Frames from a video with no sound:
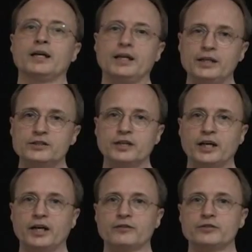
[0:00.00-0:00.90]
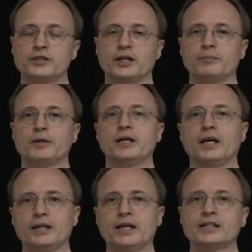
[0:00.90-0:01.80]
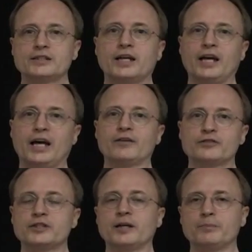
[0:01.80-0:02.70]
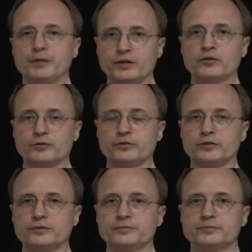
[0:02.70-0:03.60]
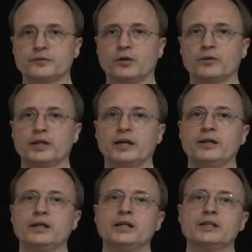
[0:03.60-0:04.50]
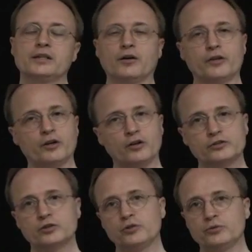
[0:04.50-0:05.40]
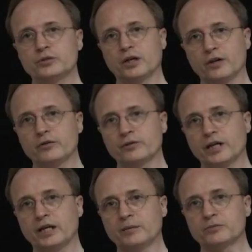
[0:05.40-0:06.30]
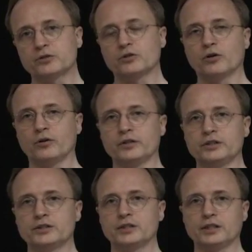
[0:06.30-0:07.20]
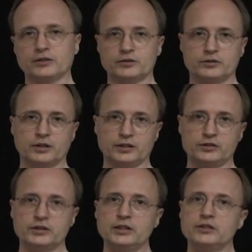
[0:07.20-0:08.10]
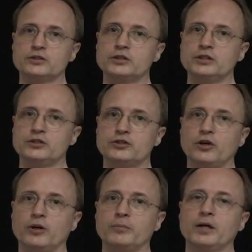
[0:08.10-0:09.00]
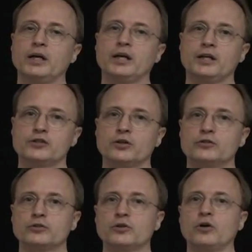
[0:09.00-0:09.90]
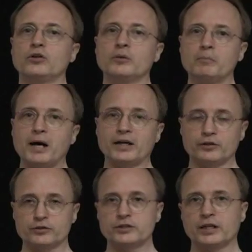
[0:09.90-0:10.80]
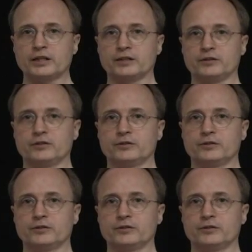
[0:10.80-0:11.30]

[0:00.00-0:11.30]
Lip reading: is a half step, and that's a half step interval. Okay? Now they also use other names to call these things. Like C to C sharp is also called a minor second.